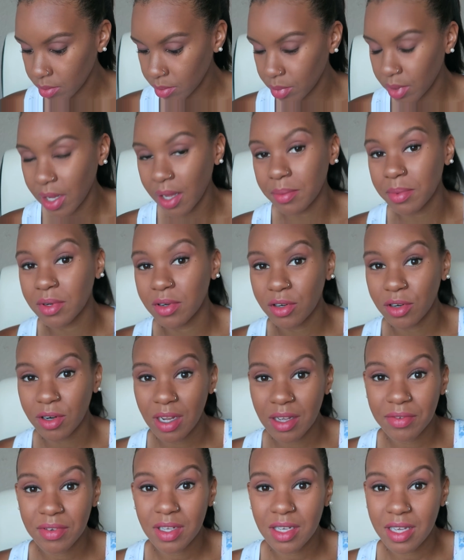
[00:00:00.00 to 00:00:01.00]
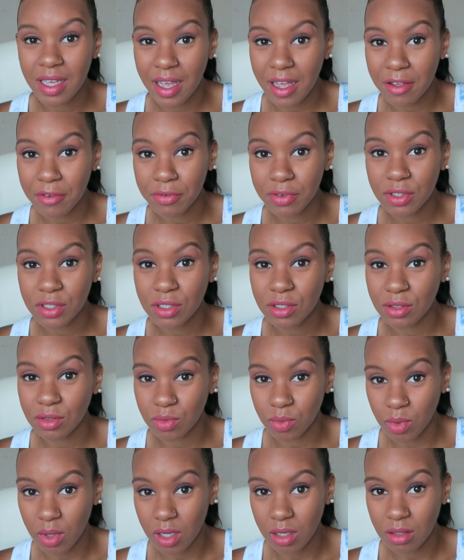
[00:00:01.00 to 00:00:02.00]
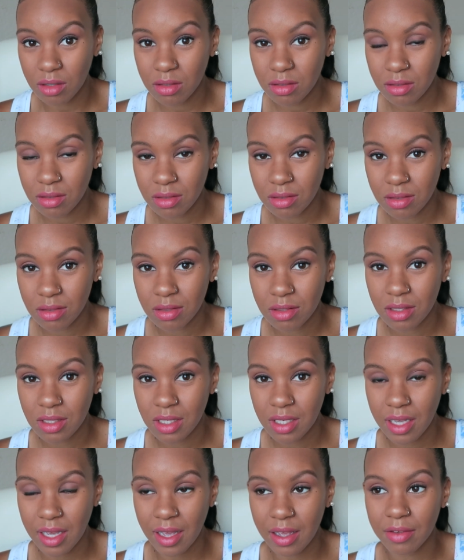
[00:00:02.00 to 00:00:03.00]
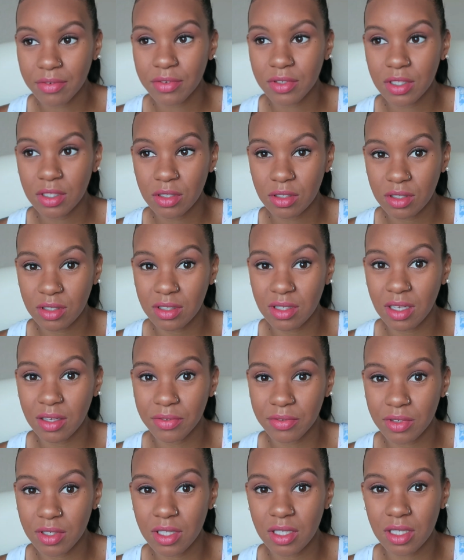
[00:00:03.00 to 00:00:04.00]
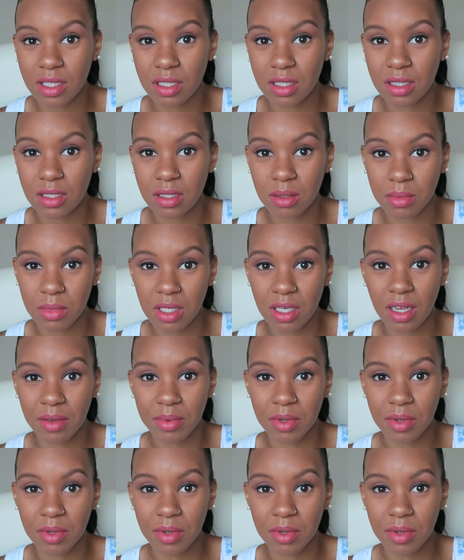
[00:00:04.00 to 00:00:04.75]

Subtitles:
But I've been craving catfish as well. Catfish is definitely something